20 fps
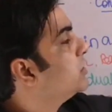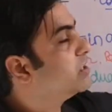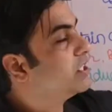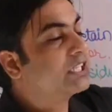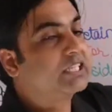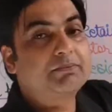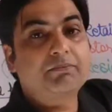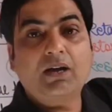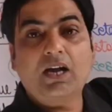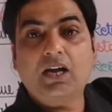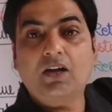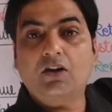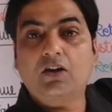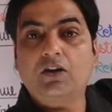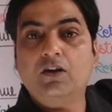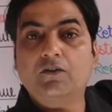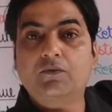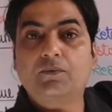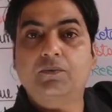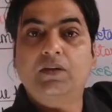stigma
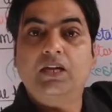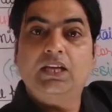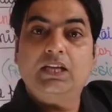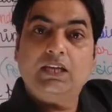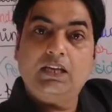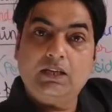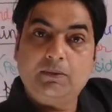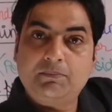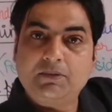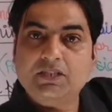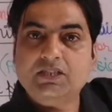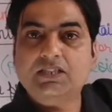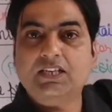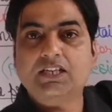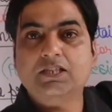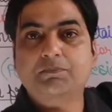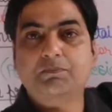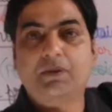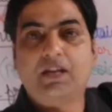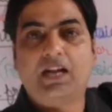of
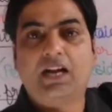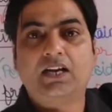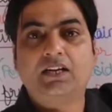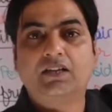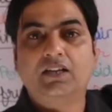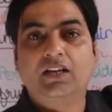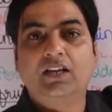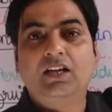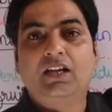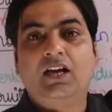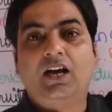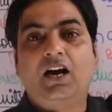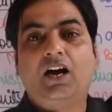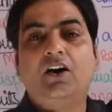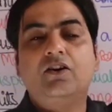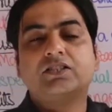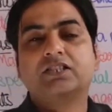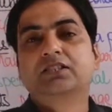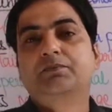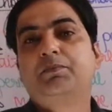hibiscus plant.
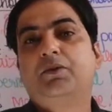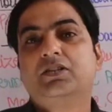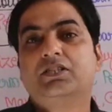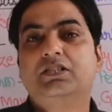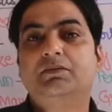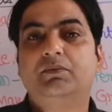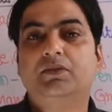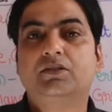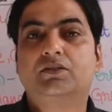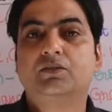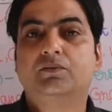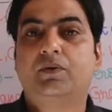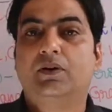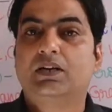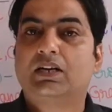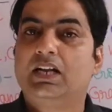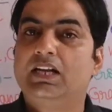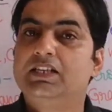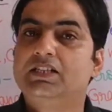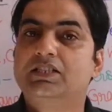How is it possible to
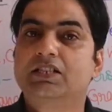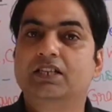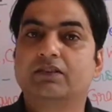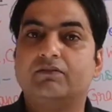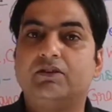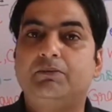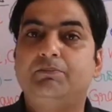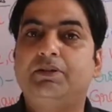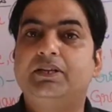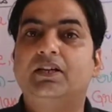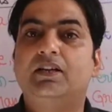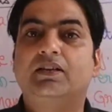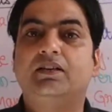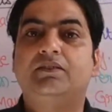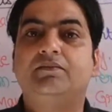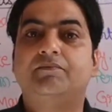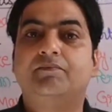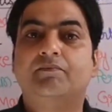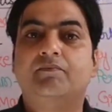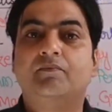fertilization will be
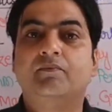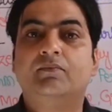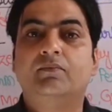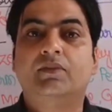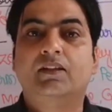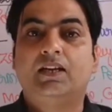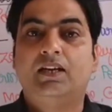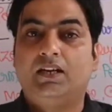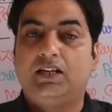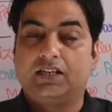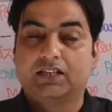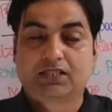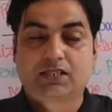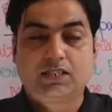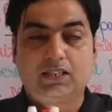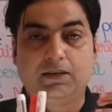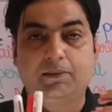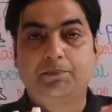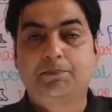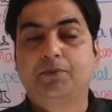done?
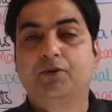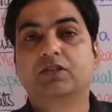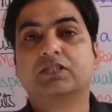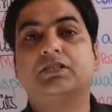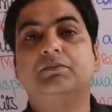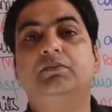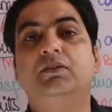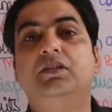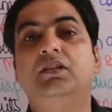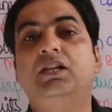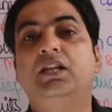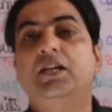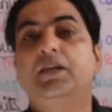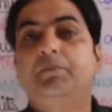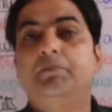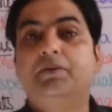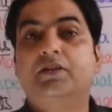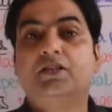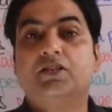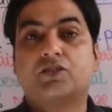It's impossible
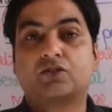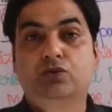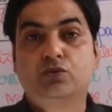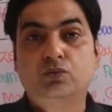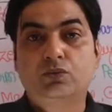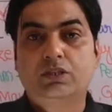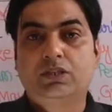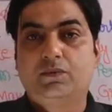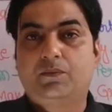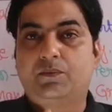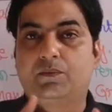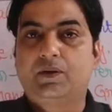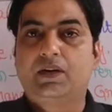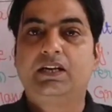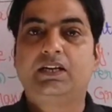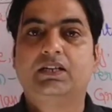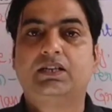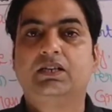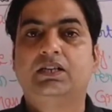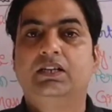because two
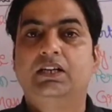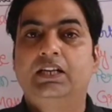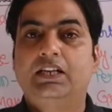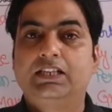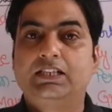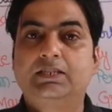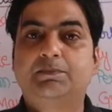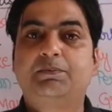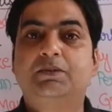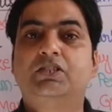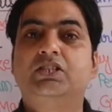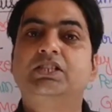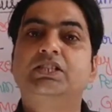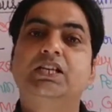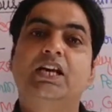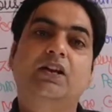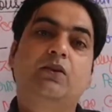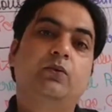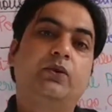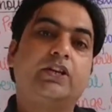different species
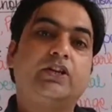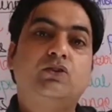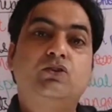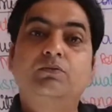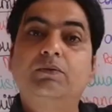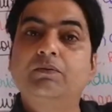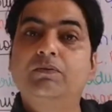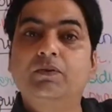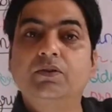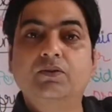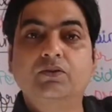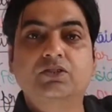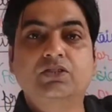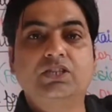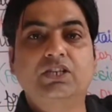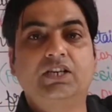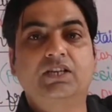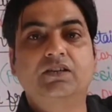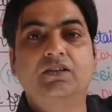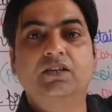are going to be fused
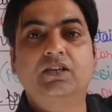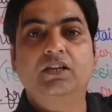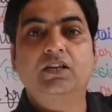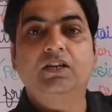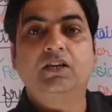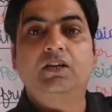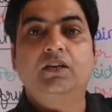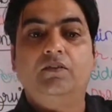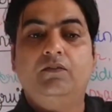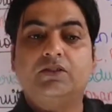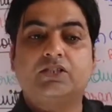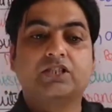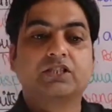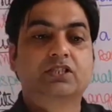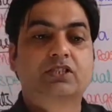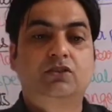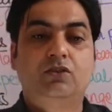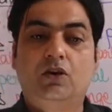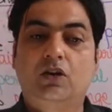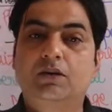here, which
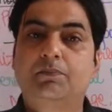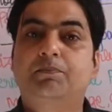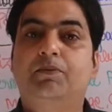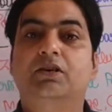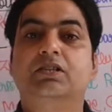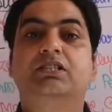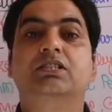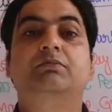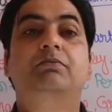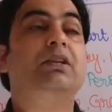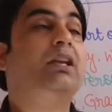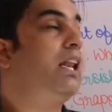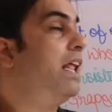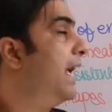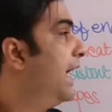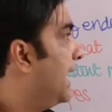is not possible